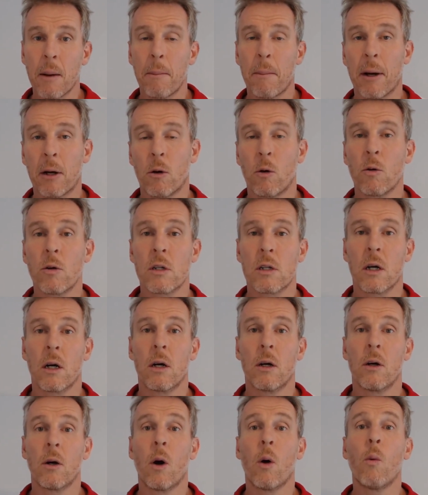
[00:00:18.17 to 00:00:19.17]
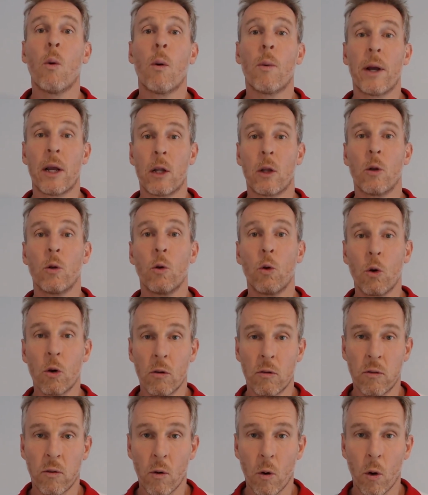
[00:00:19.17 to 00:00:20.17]
but also what we look
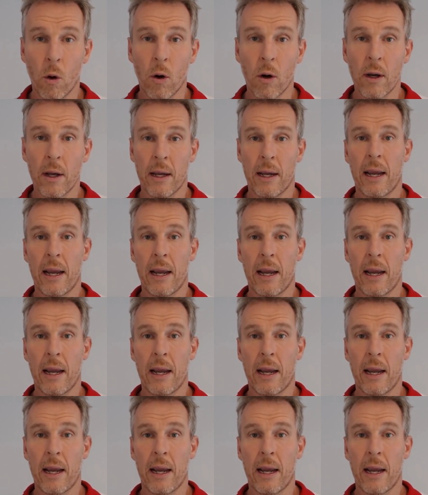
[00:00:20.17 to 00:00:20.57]
for